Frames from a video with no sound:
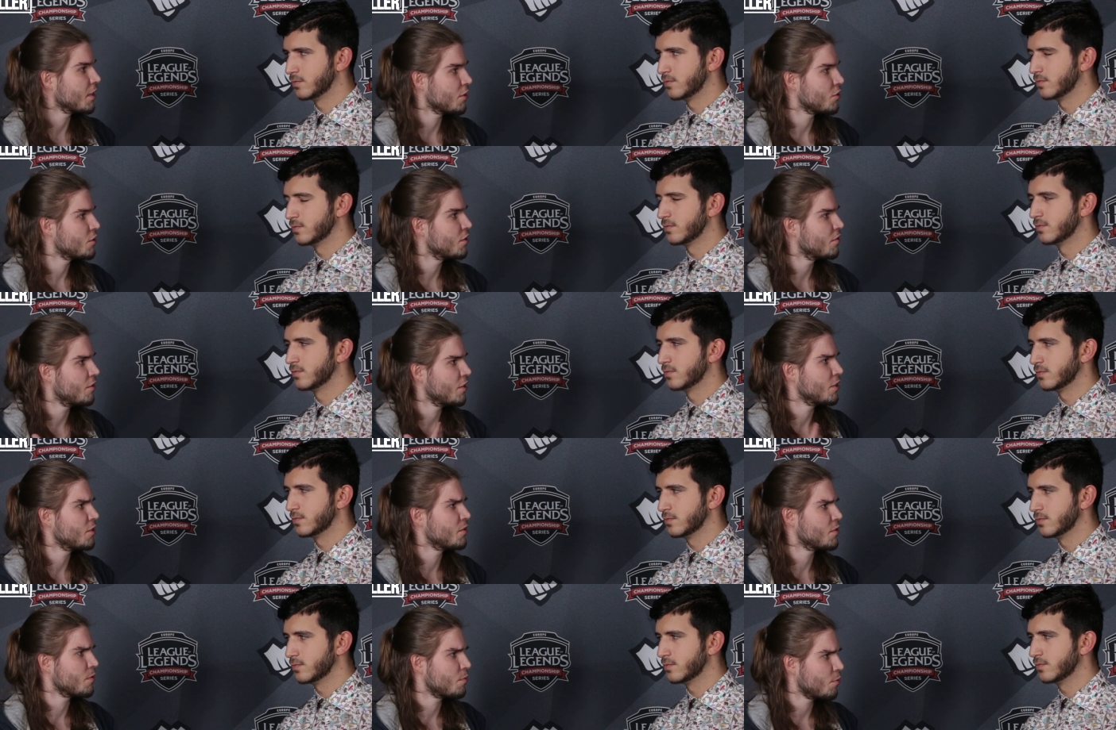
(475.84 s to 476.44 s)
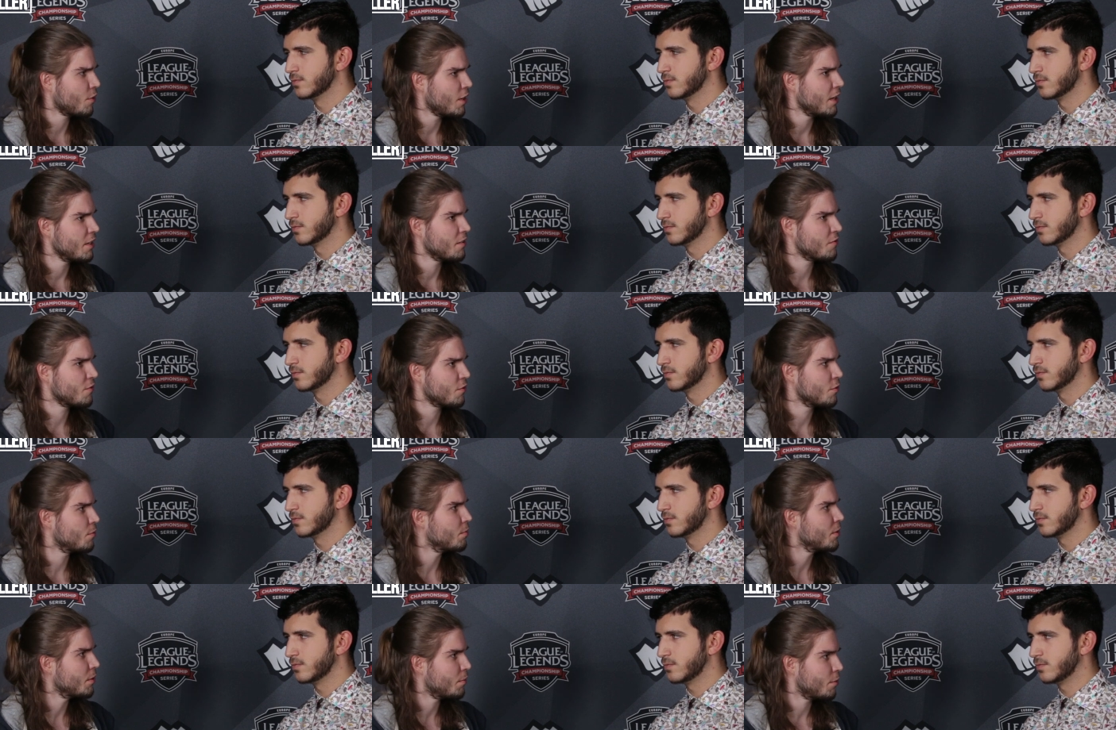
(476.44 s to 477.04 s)
Speaker 1: actually very
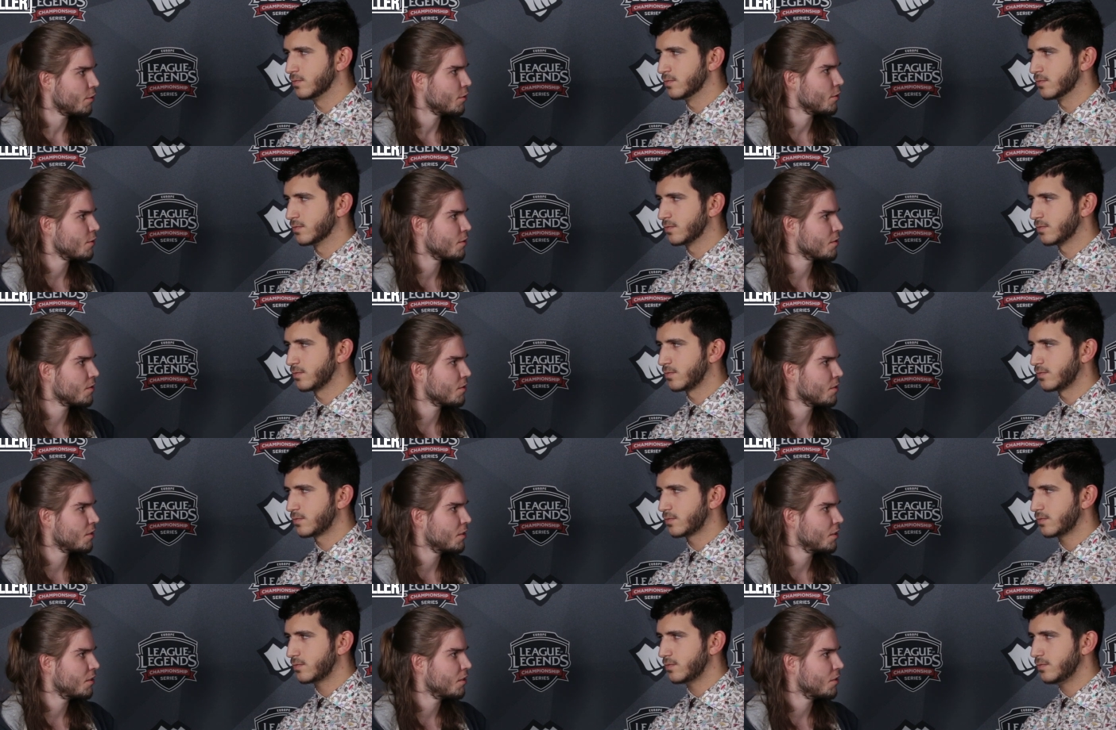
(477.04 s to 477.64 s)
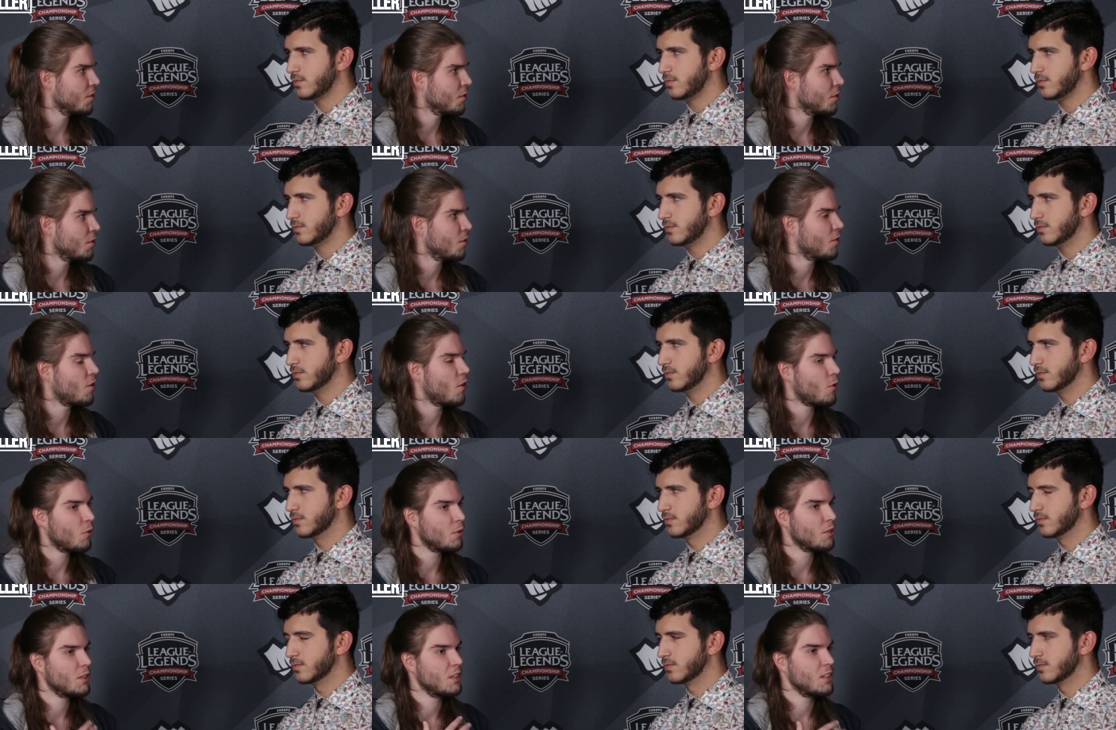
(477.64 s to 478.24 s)
surprised for me personally, you know,
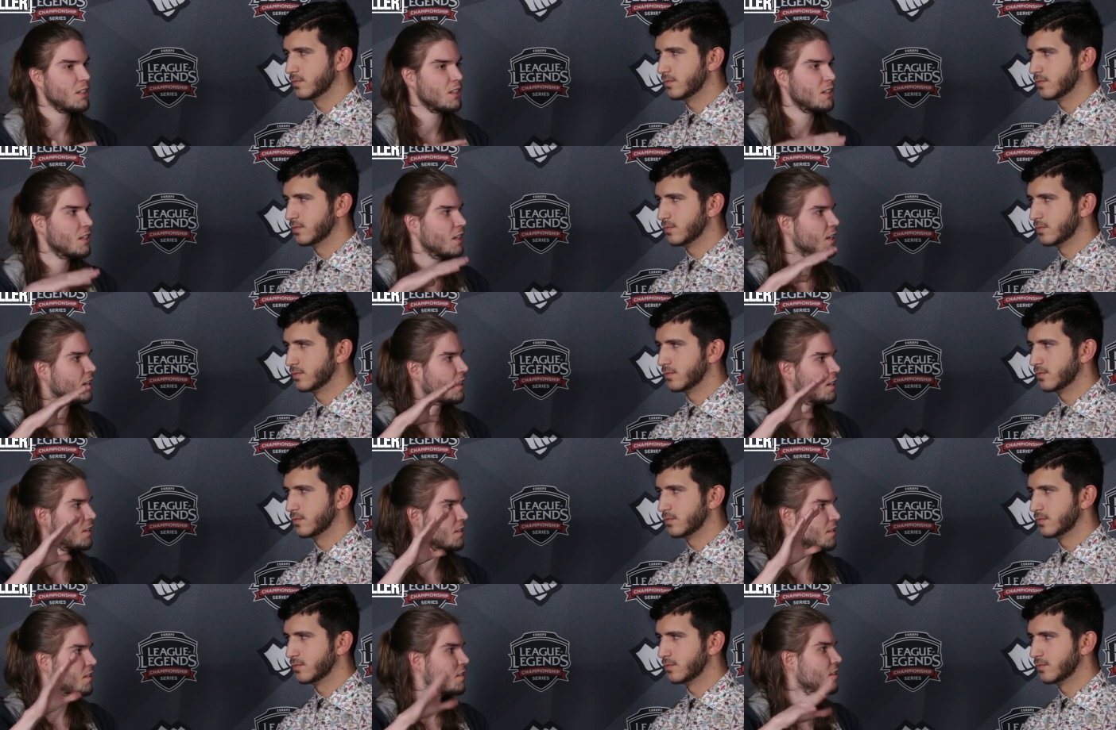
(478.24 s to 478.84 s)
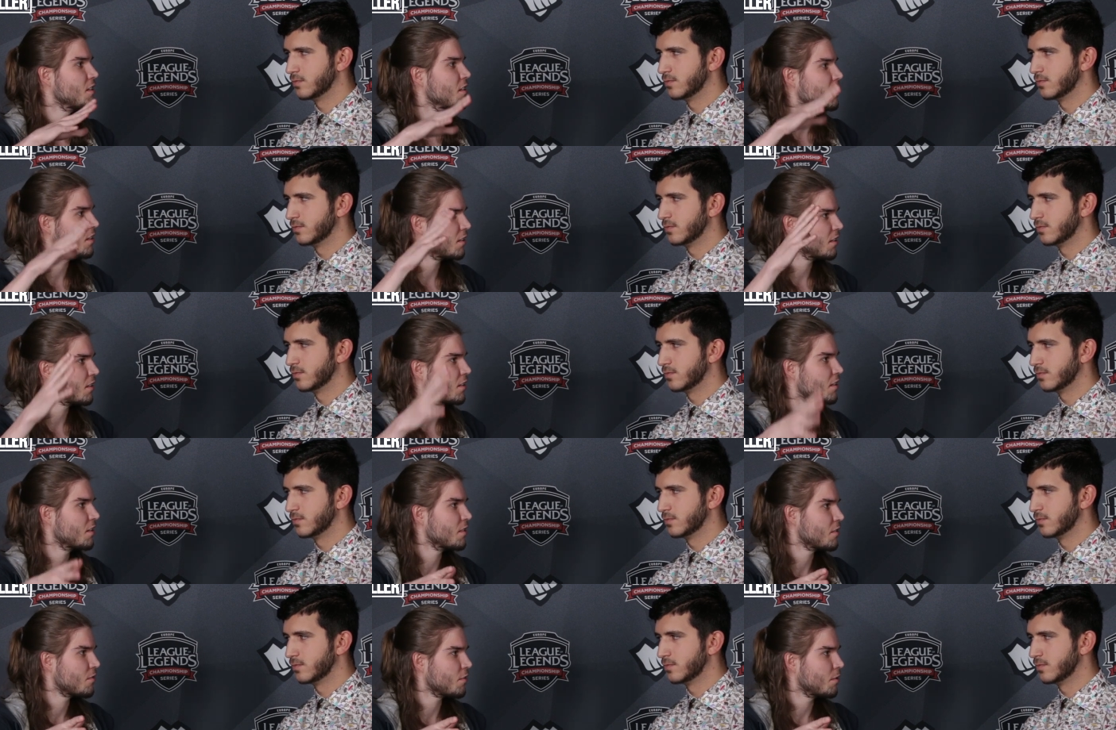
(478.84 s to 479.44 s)
only seeing
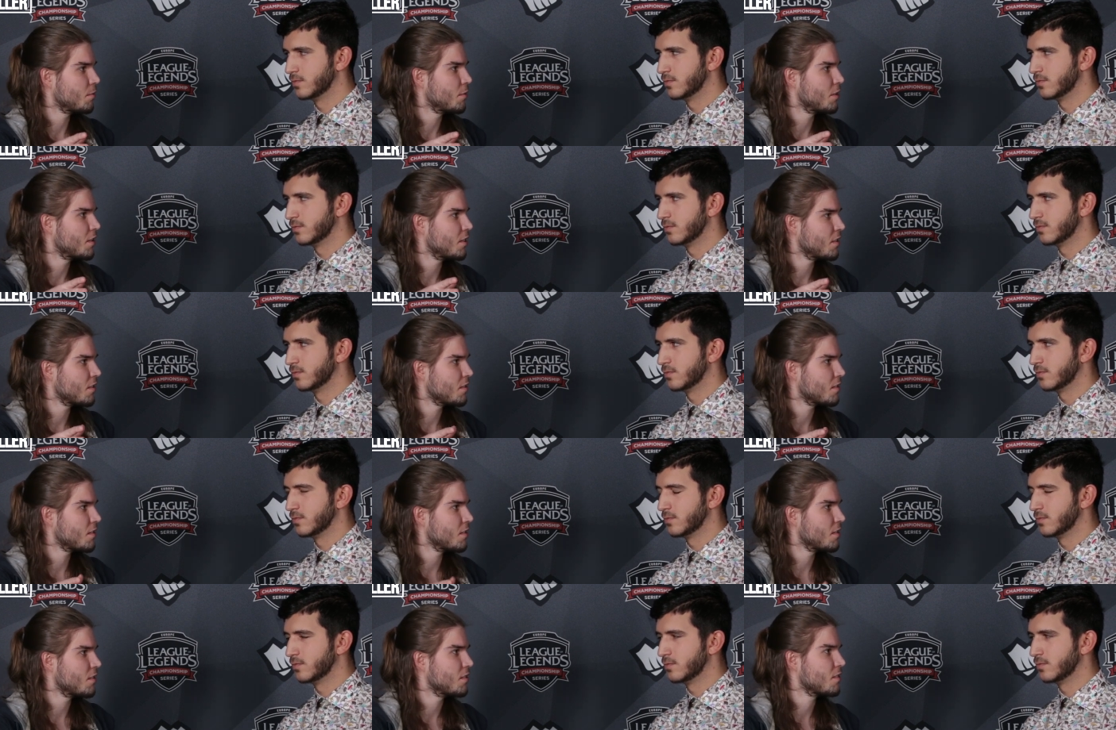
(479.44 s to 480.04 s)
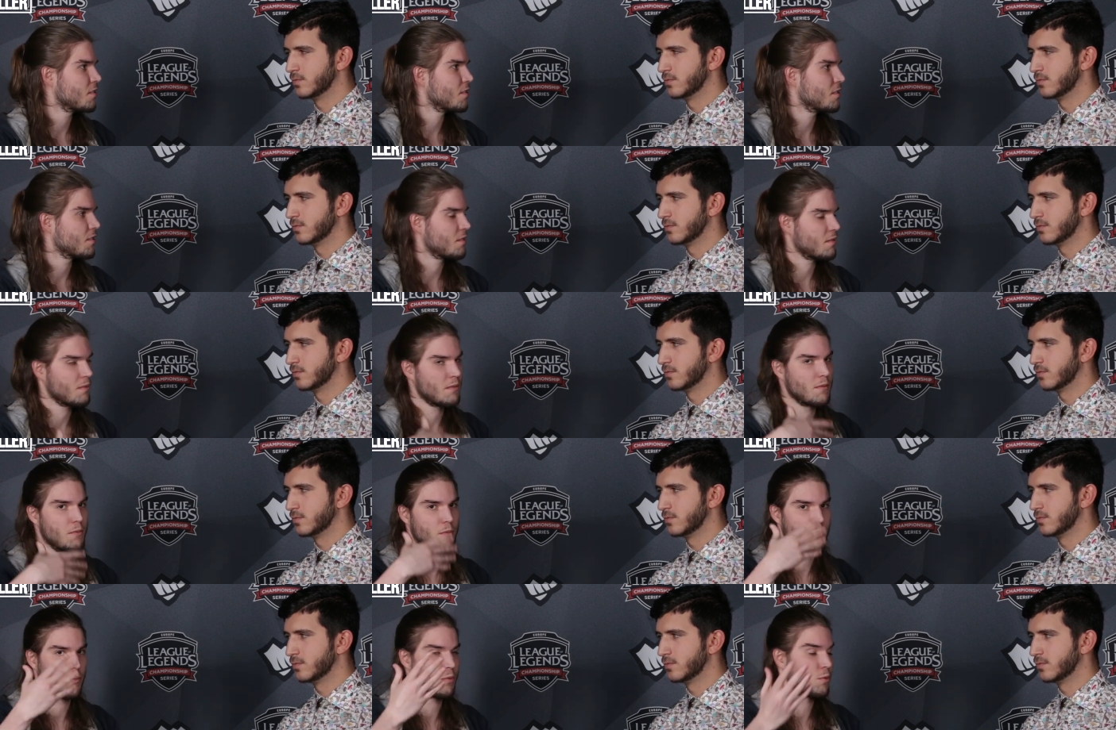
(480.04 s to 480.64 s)
Gilius from a distance,
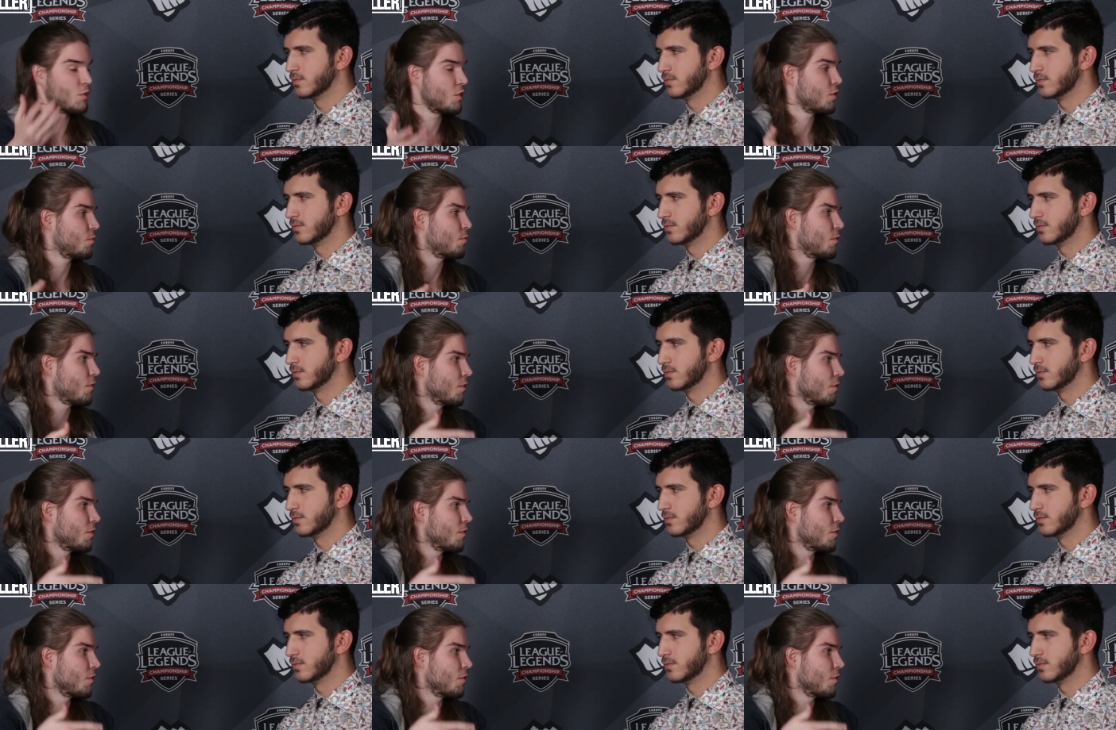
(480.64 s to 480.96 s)
which